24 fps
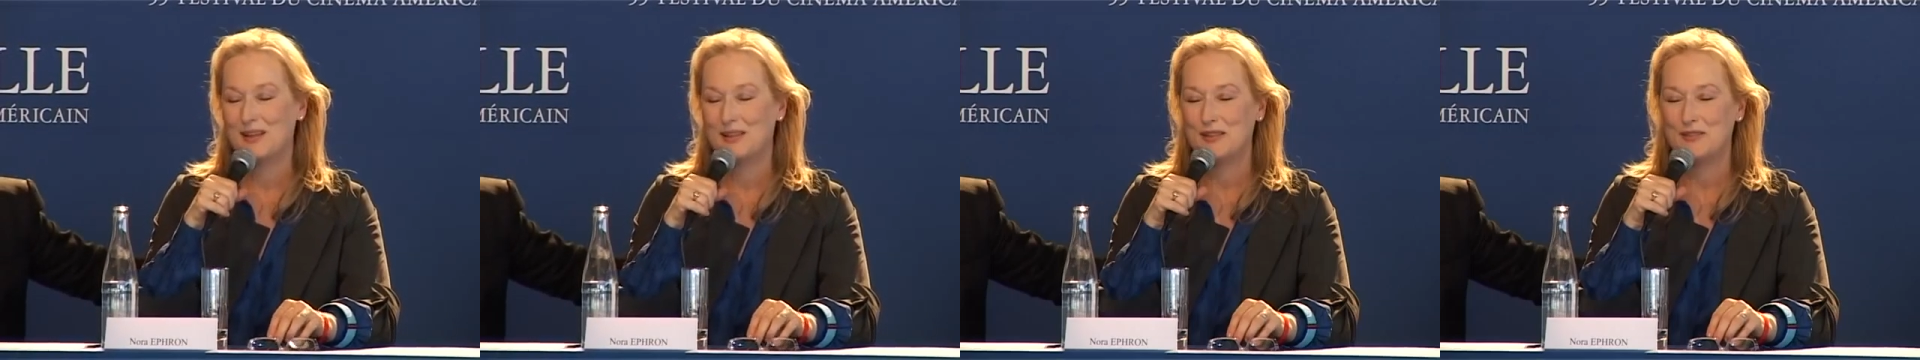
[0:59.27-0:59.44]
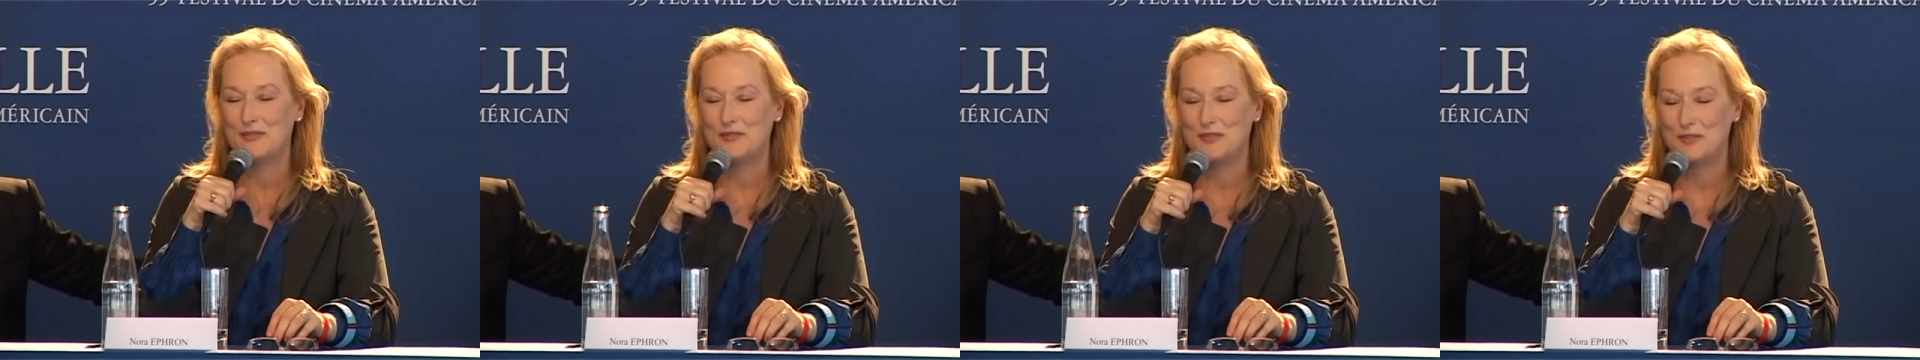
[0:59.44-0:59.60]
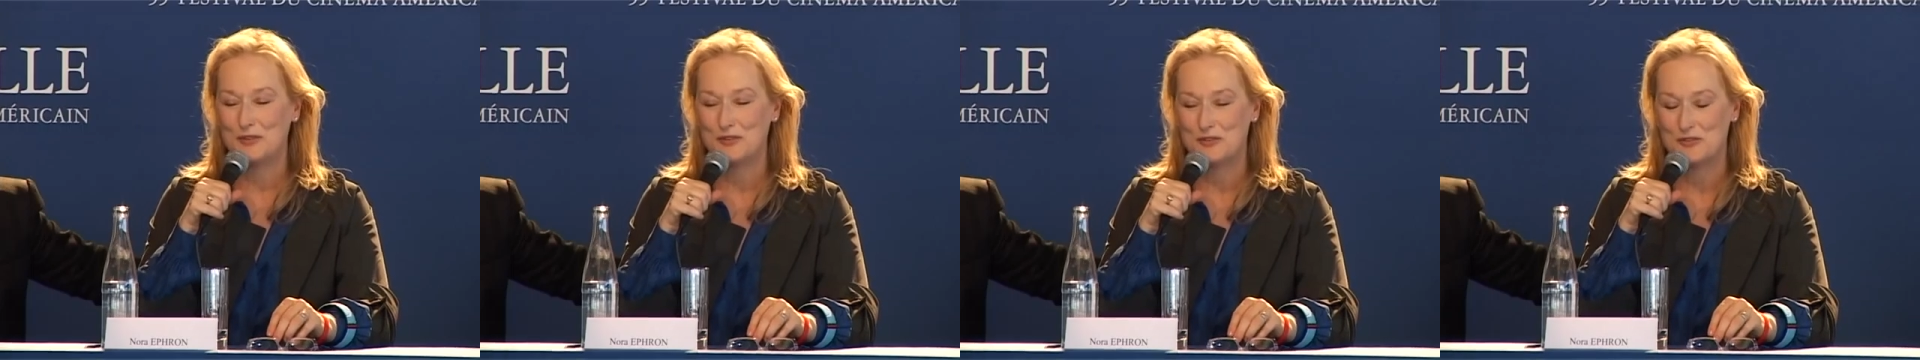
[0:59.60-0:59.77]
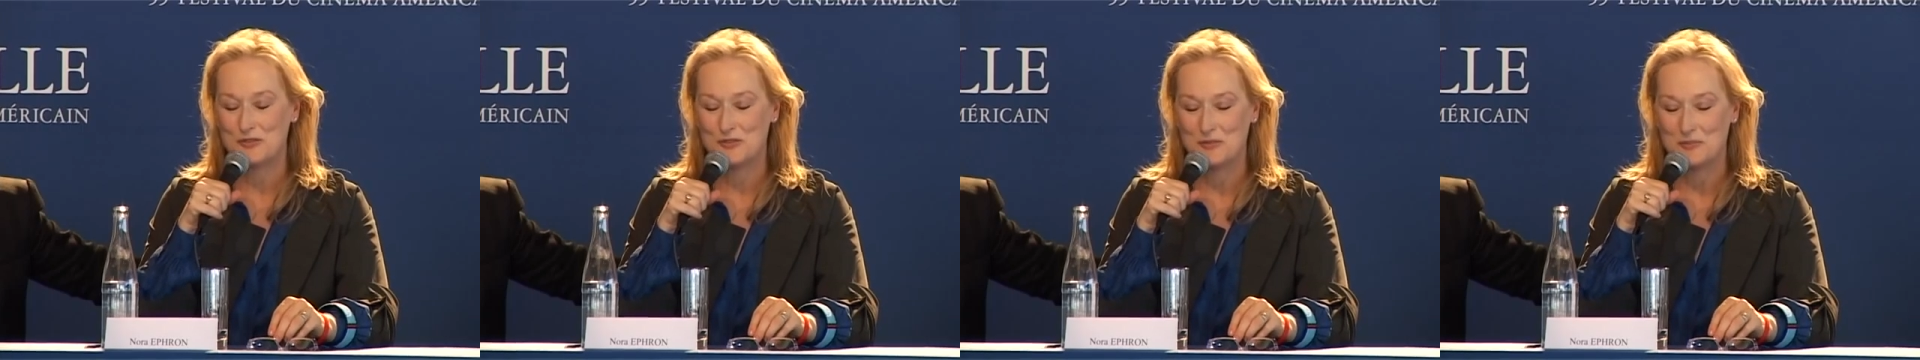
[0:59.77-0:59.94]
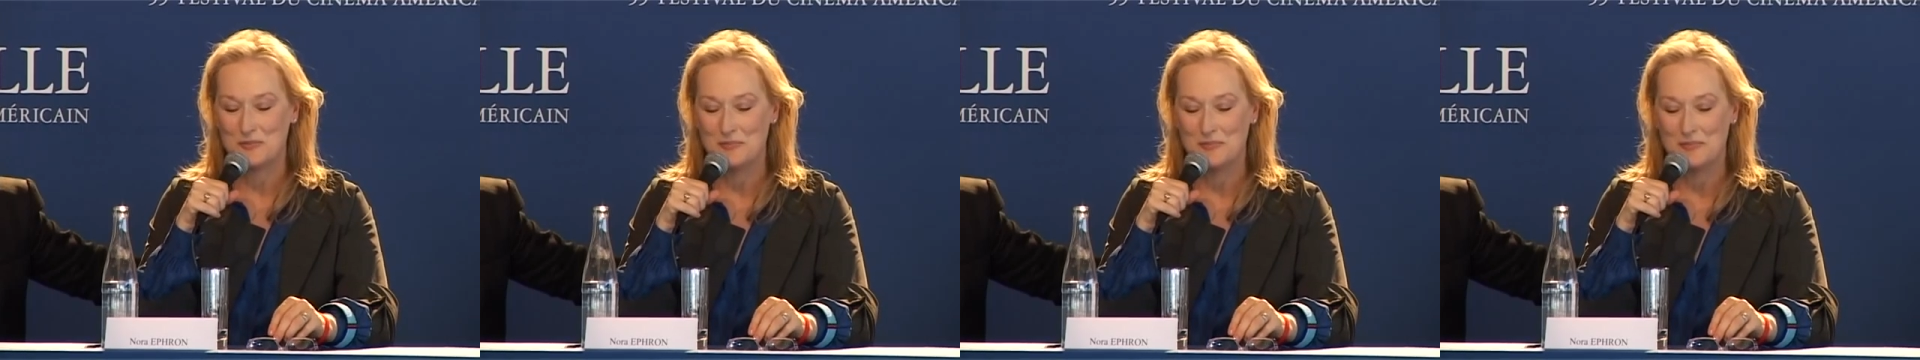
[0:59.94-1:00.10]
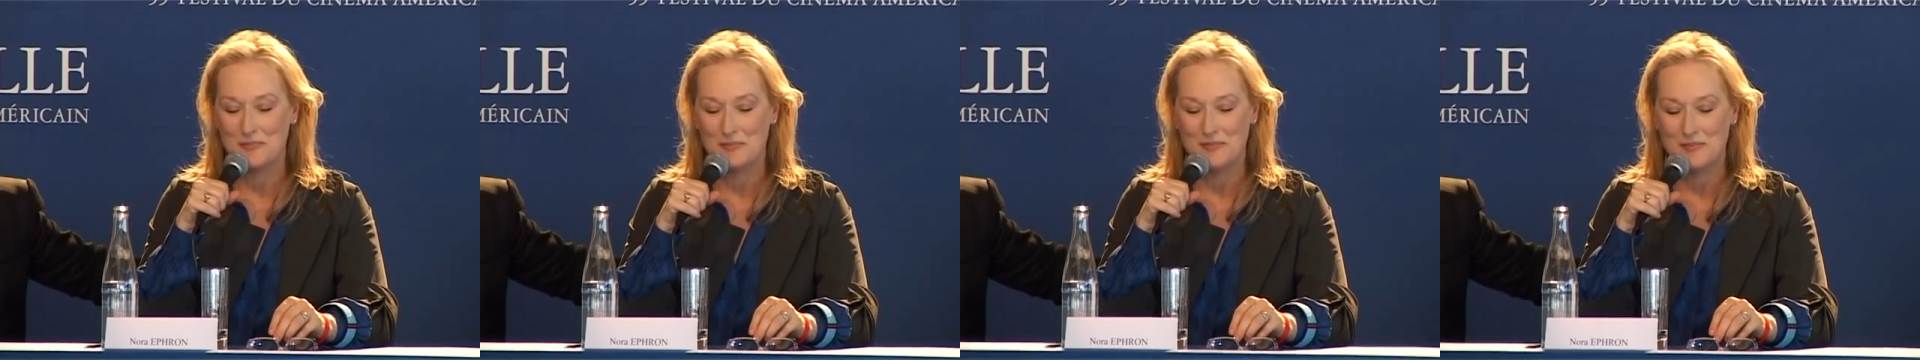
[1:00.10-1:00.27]
the first
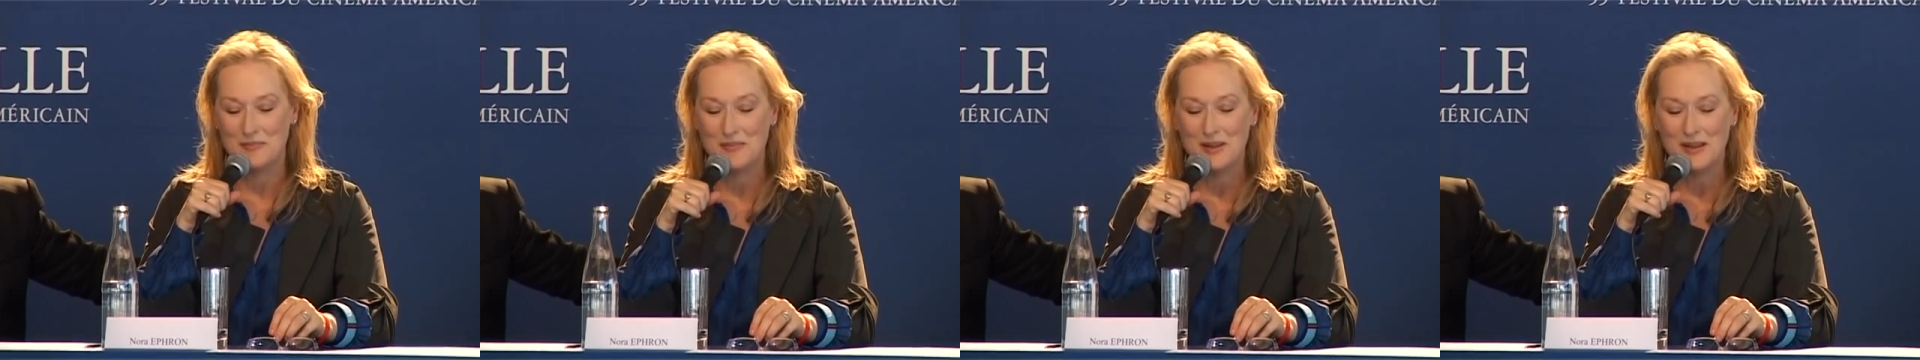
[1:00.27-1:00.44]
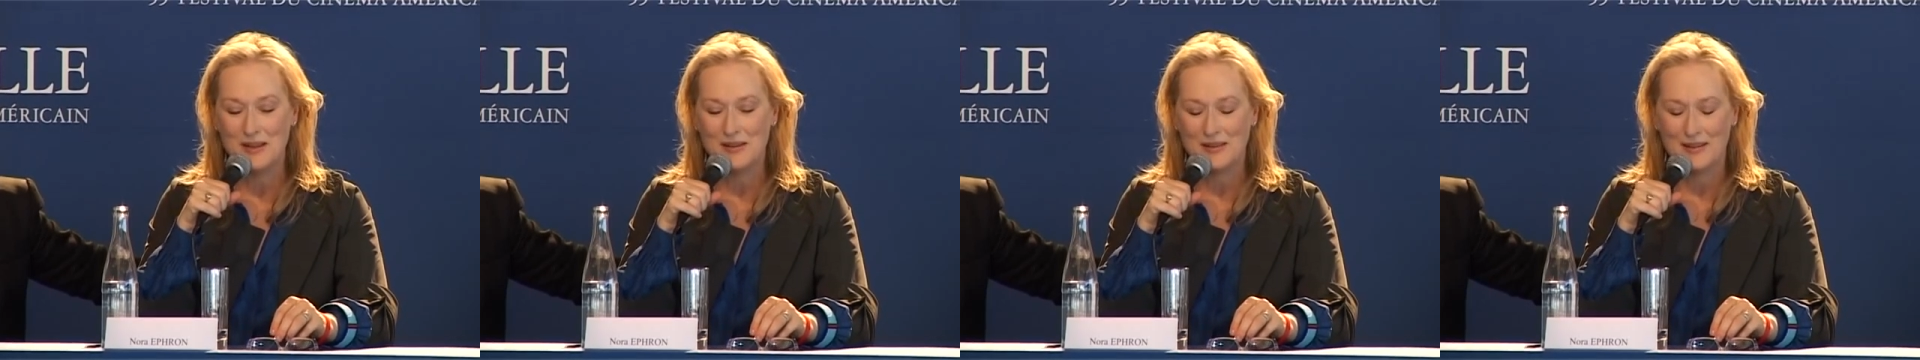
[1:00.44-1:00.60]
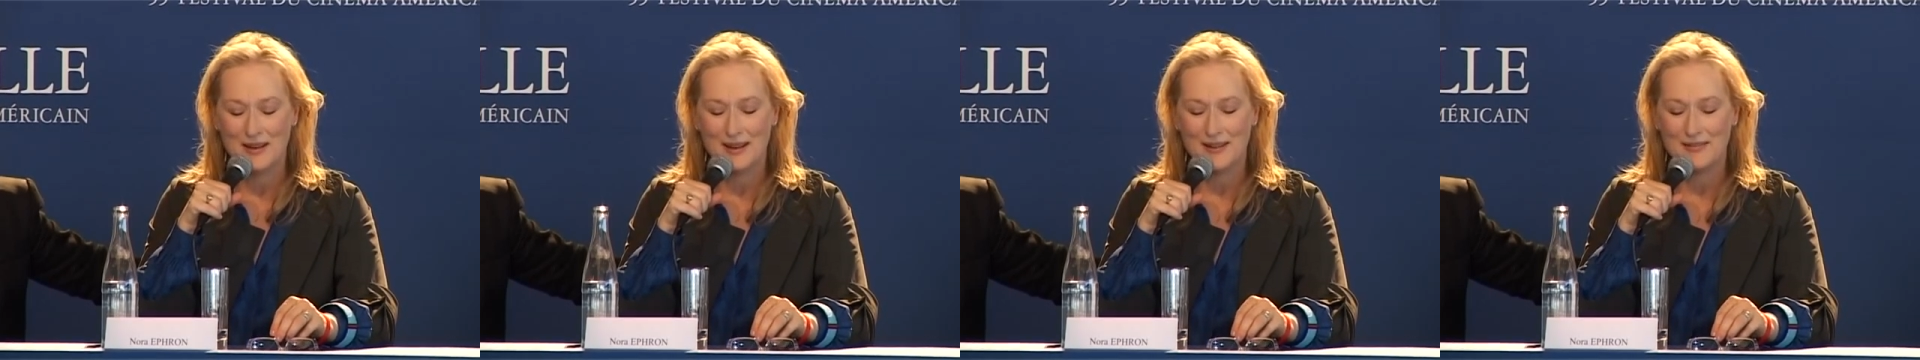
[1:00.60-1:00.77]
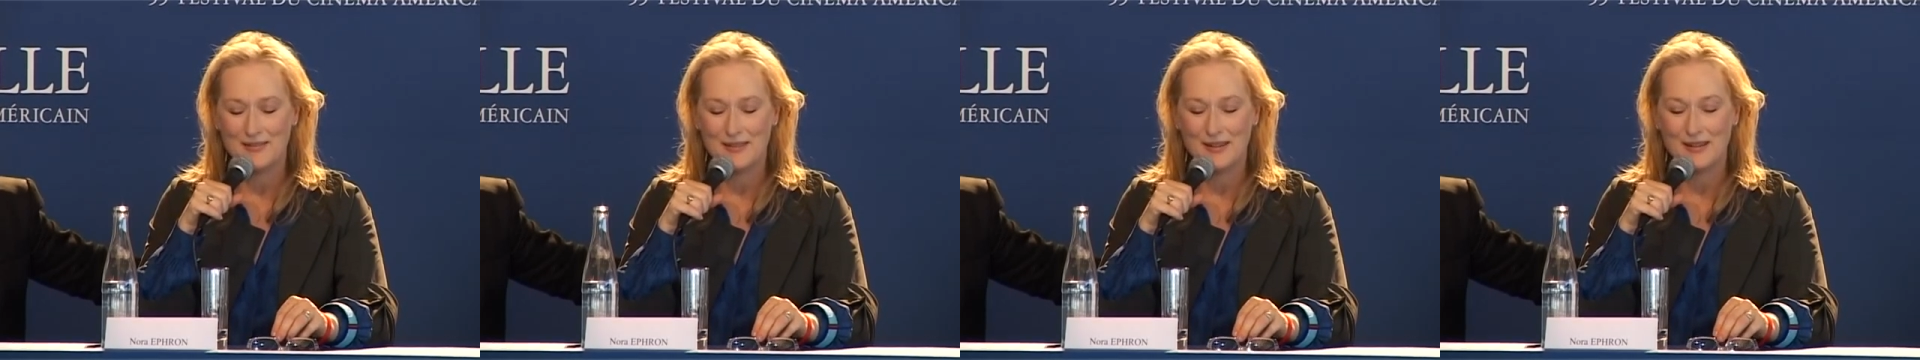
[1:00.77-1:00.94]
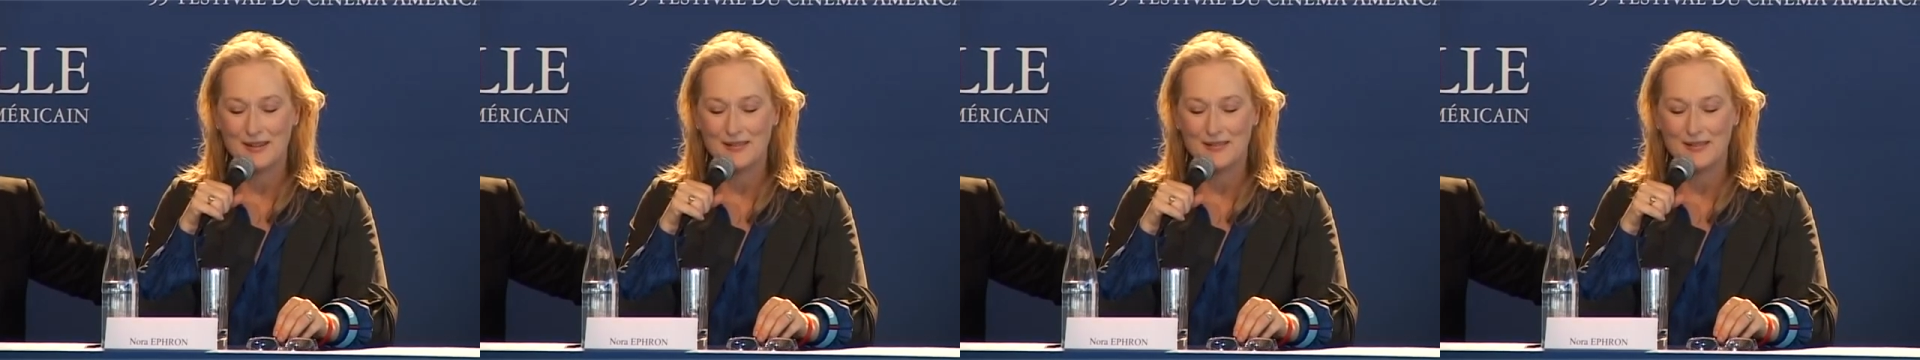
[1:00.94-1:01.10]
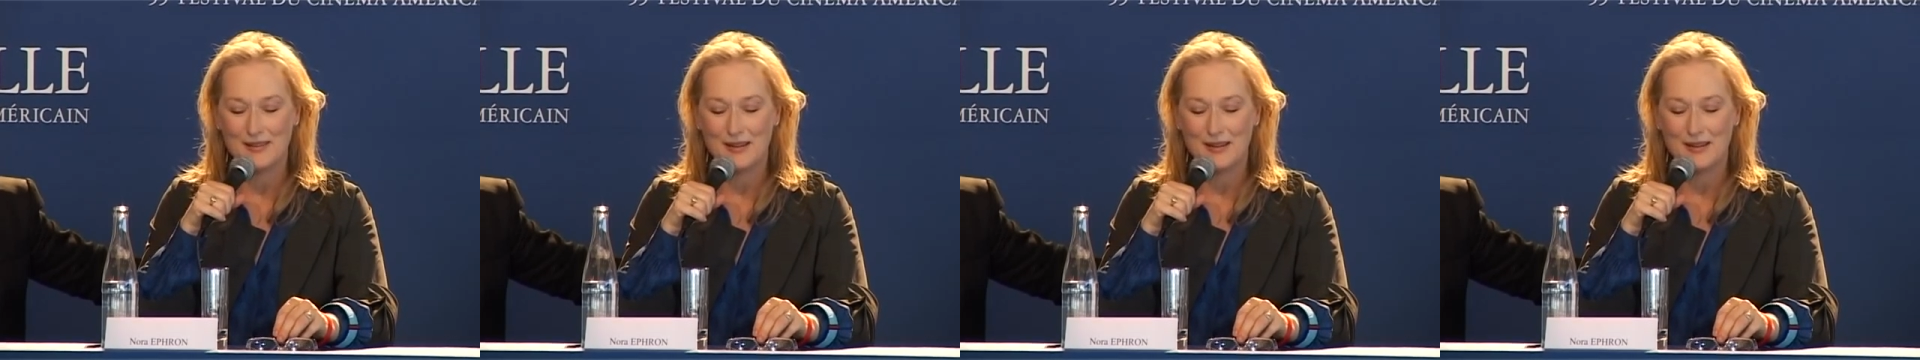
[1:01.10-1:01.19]
meal, I think,